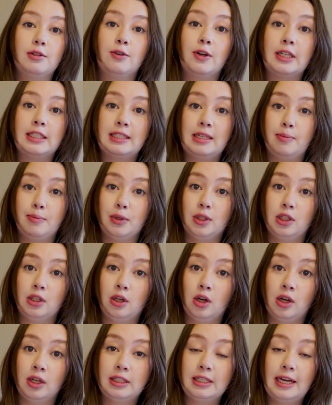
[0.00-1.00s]
For example, in
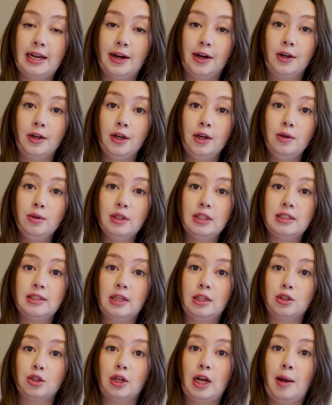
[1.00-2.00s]
Ontario, the
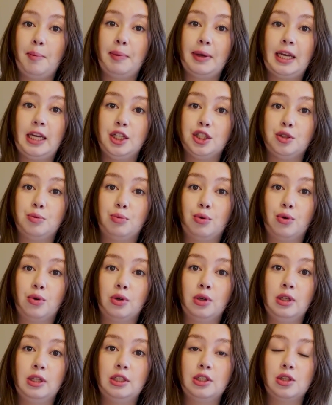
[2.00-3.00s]
central application
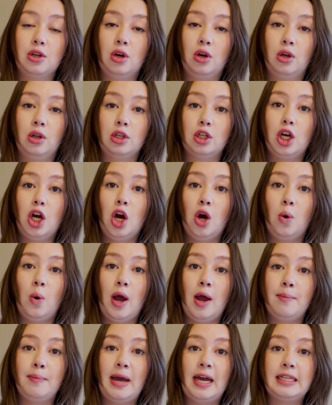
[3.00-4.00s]
portal is called
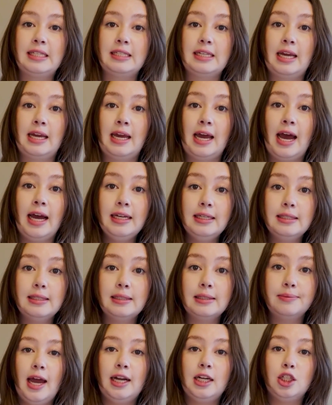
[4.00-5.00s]

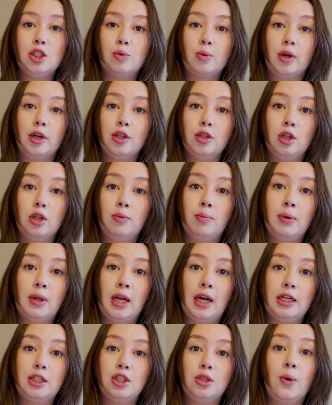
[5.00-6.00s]
OMSAS and is where you'll
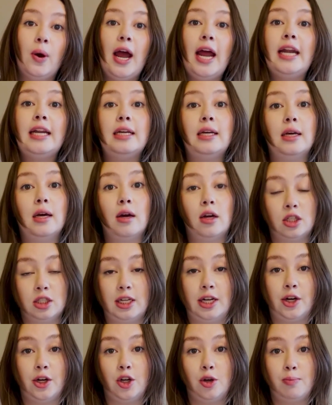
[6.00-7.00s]
apply to any
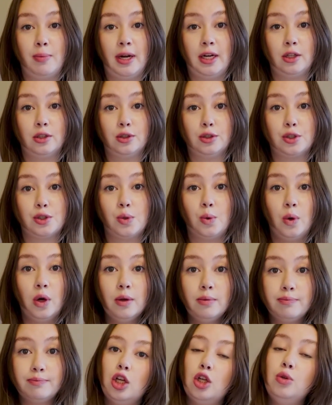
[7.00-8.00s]
Ontario medical
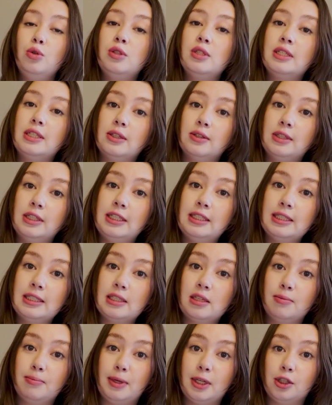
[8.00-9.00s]
school. You still need to
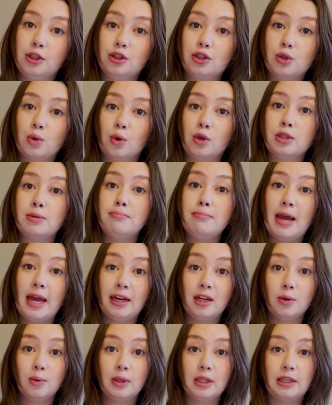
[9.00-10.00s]
submit your scores
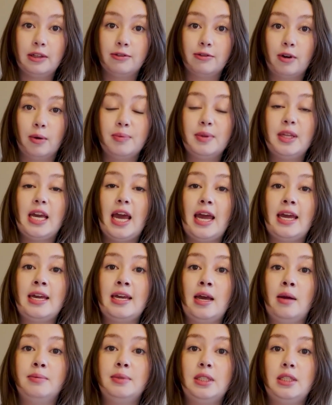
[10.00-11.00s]
manually from the
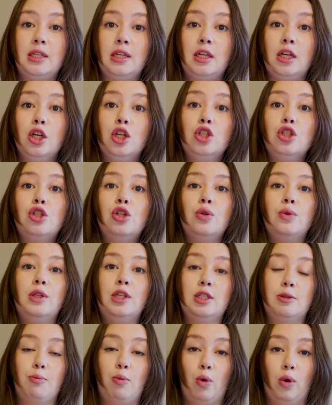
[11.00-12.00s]
AAMC to
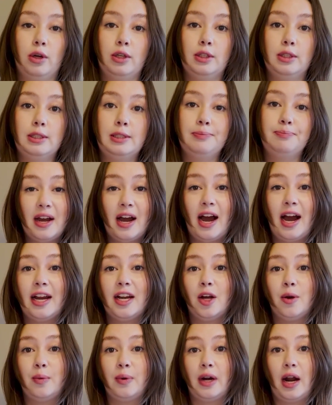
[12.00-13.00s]
these portals. I
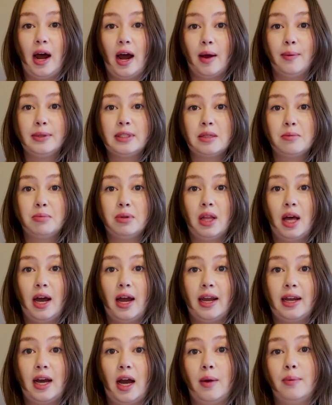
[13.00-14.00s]
know when I was
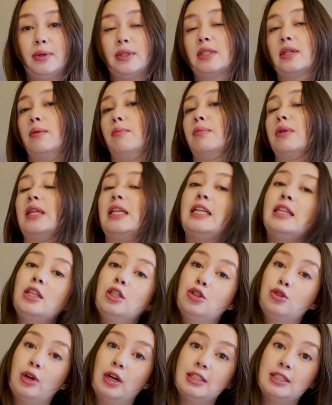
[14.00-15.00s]
applying, I was completely
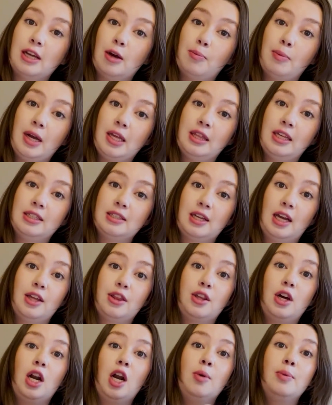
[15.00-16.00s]
stressed out by this. I
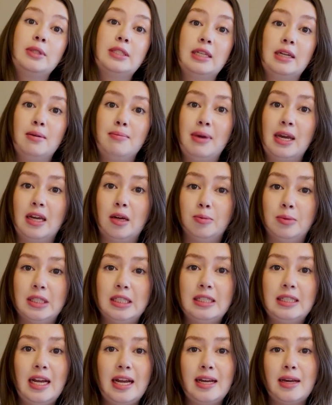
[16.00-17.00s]
thought I was going to make a
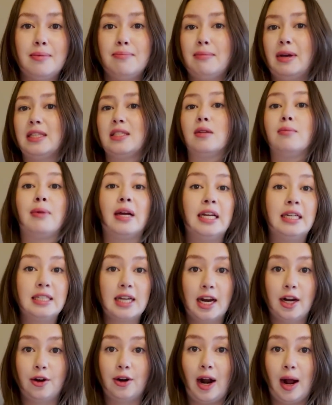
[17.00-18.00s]
mistake and mess up my
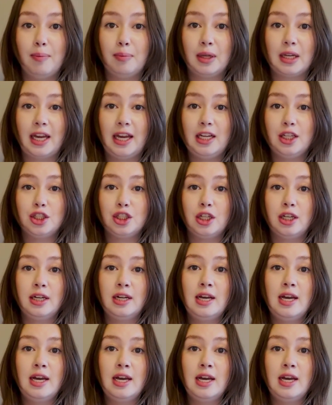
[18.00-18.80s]
entire application.